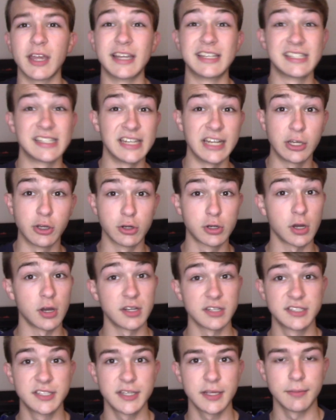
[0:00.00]
sneaker
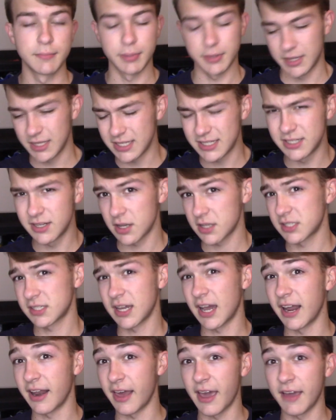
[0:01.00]
content, but this does
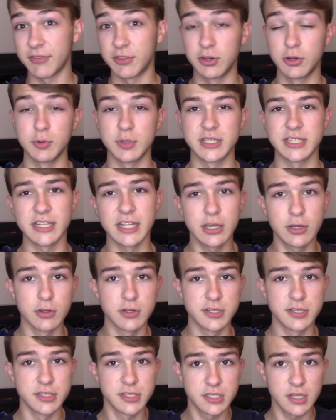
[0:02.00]
kind of have to do with
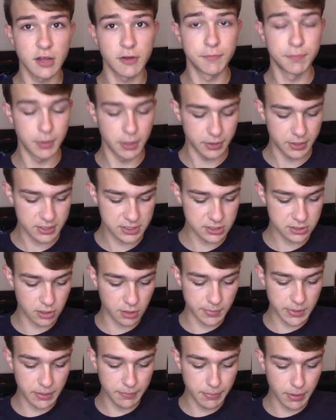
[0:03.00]
sneakers and stuff. But this is
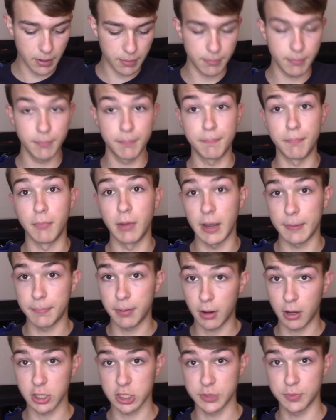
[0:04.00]
going to be about my
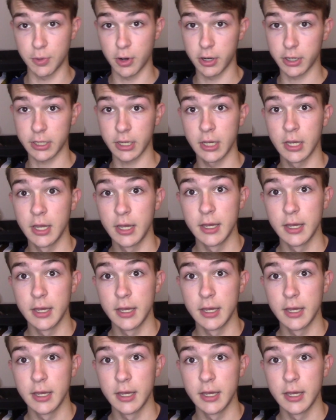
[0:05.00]
Poshmark.